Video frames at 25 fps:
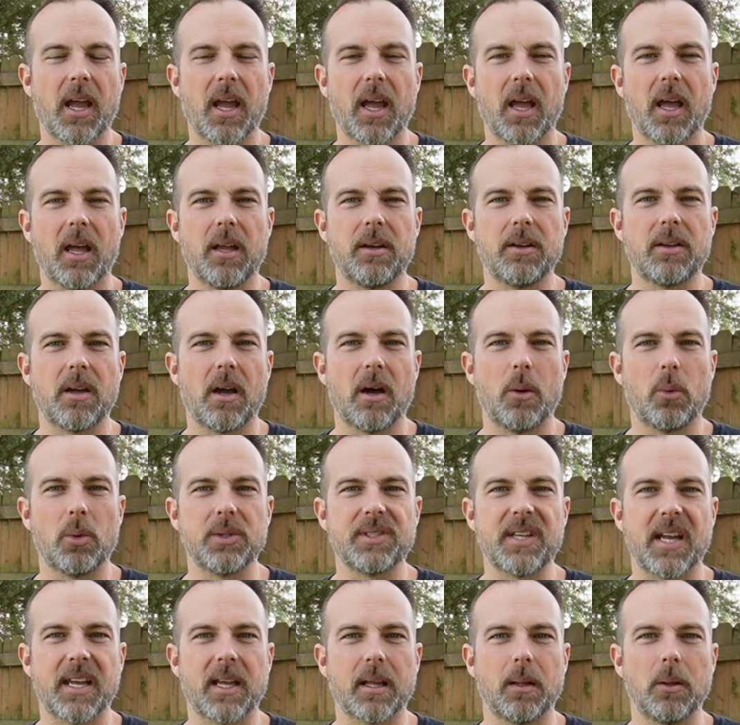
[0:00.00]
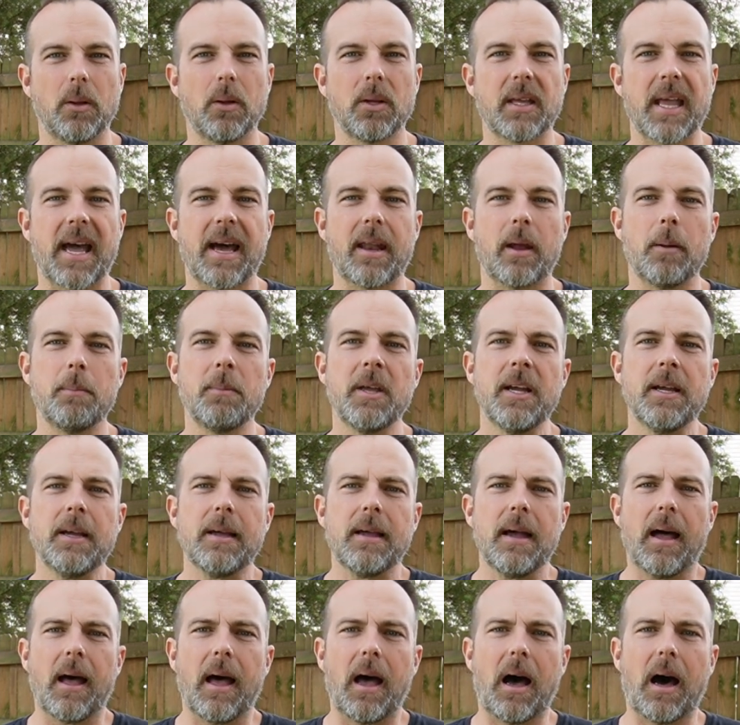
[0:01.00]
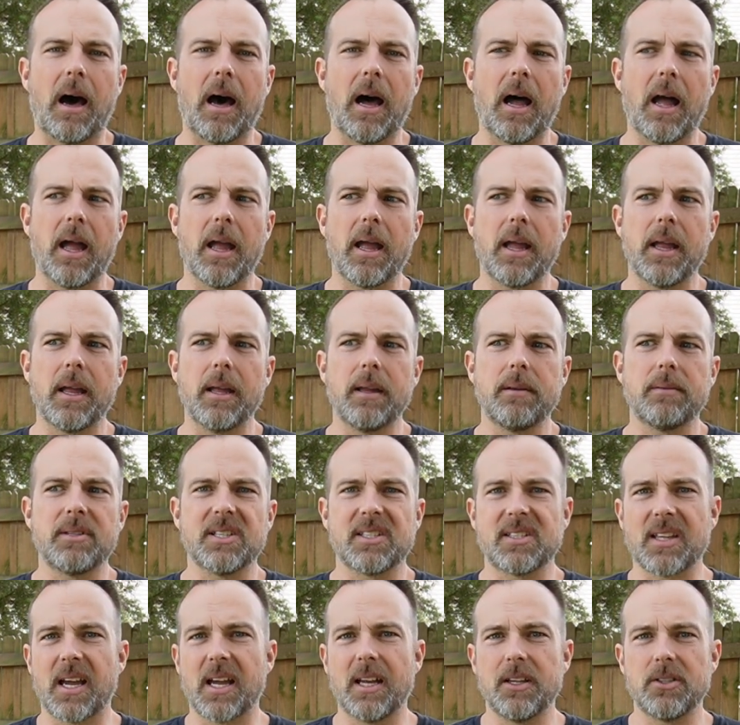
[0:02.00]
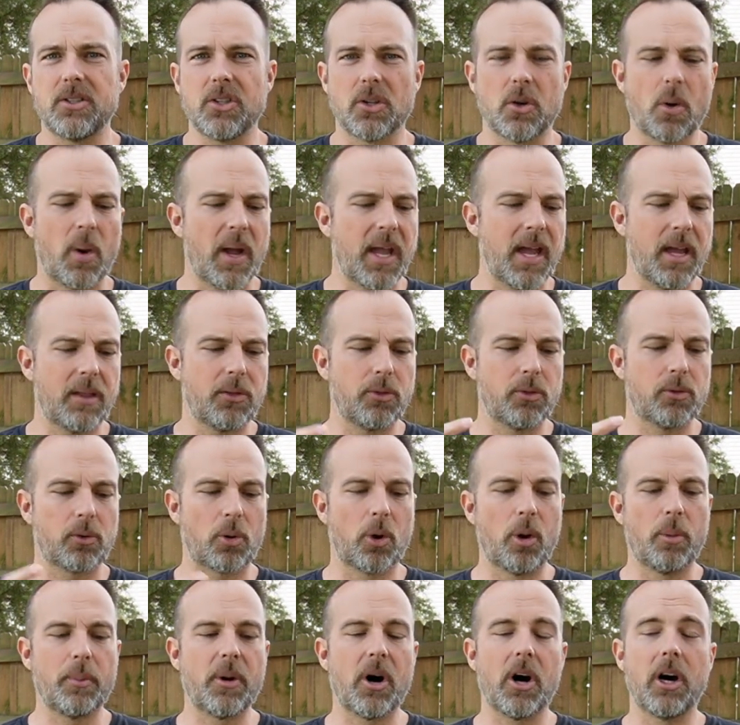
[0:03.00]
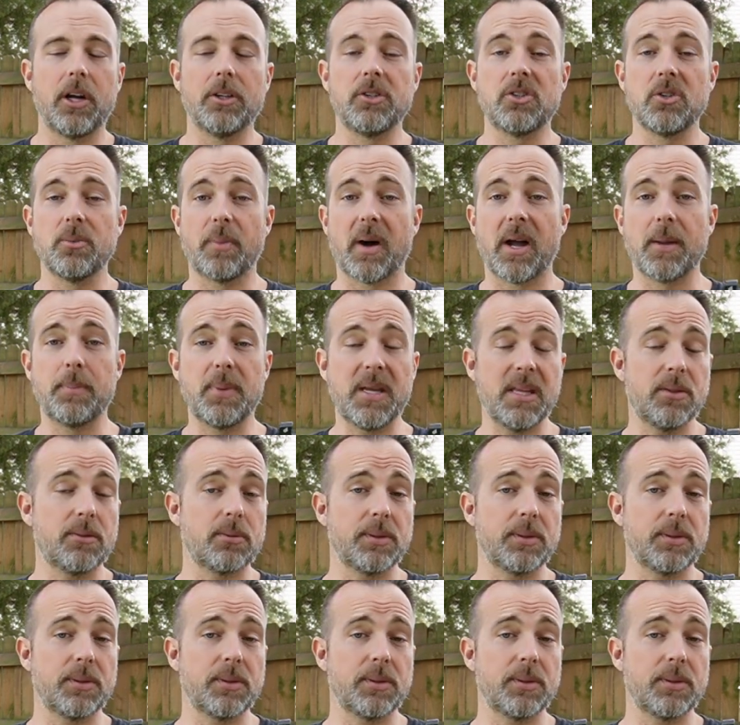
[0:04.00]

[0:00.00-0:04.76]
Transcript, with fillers: and uh, we'll take a look at them. I decided to go ahead and throw them onto my P